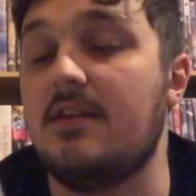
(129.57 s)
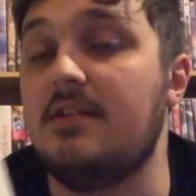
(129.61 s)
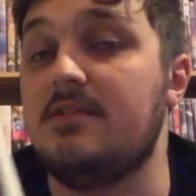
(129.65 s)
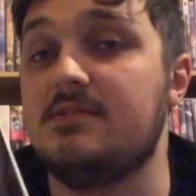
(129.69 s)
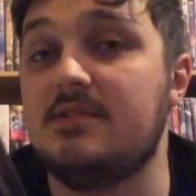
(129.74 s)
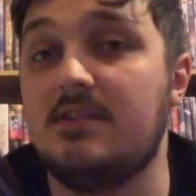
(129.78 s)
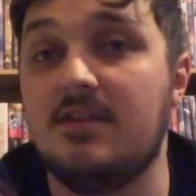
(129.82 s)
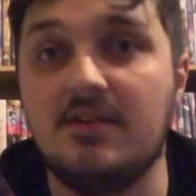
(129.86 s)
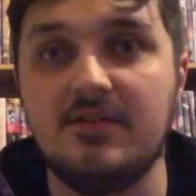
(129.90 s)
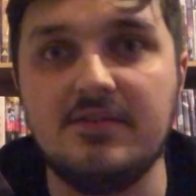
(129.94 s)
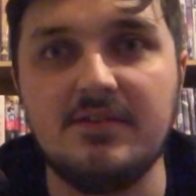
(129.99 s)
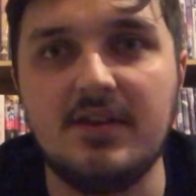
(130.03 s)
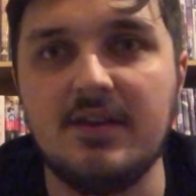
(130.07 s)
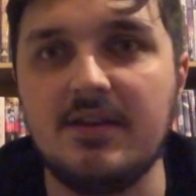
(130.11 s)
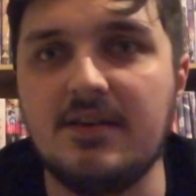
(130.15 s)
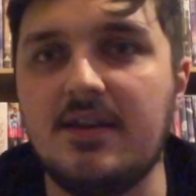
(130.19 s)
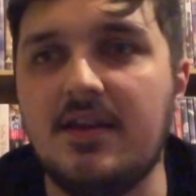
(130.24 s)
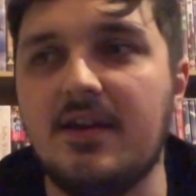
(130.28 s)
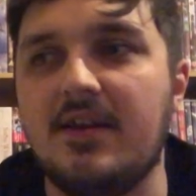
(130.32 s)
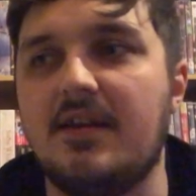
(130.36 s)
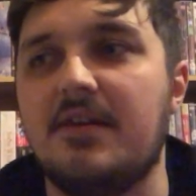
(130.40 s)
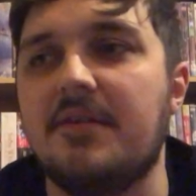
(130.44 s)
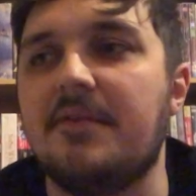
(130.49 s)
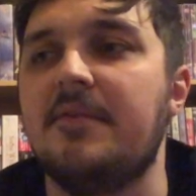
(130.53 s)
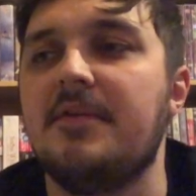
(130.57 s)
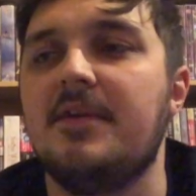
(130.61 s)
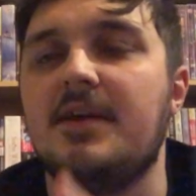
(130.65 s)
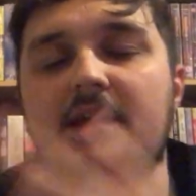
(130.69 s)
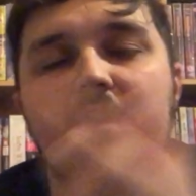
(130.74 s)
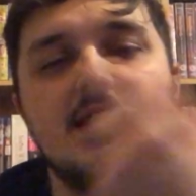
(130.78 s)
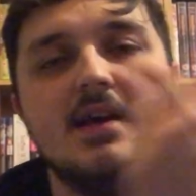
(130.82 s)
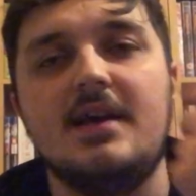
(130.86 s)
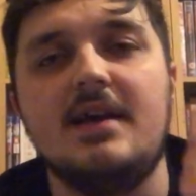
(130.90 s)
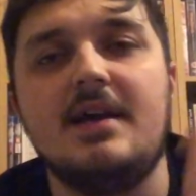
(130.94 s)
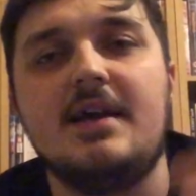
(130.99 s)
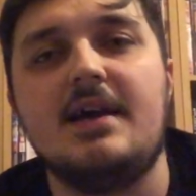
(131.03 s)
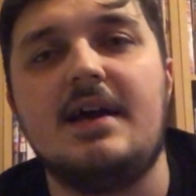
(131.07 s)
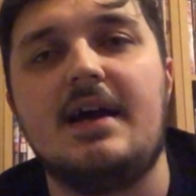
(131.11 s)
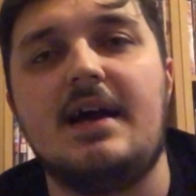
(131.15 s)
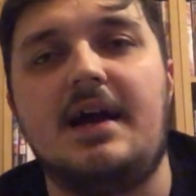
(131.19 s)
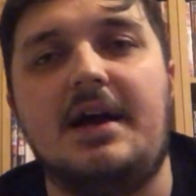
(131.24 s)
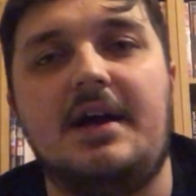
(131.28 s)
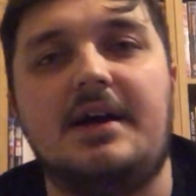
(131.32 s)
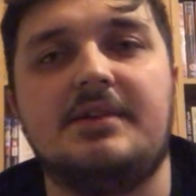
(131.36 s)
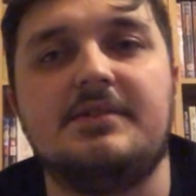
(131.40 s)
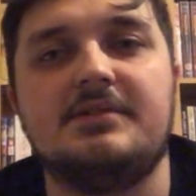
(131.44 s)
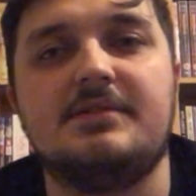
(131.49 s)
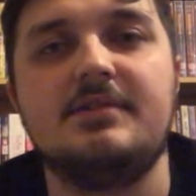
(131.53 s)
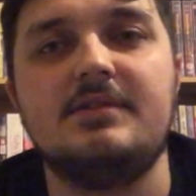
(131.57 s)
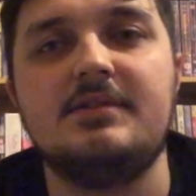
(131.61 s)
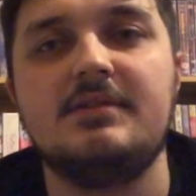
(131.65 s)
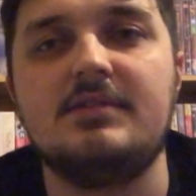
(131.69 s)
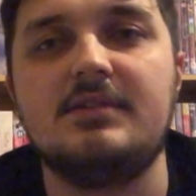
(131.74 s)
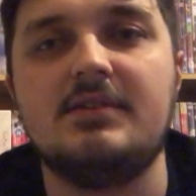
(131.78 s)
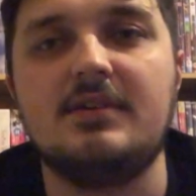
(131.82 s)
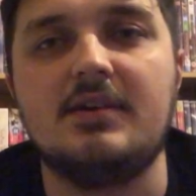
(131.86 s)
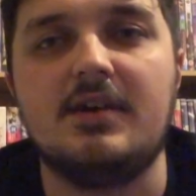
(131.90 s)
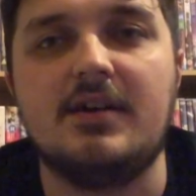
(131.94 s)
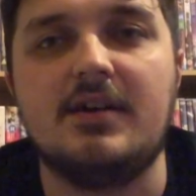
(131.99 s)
He's the undead king, as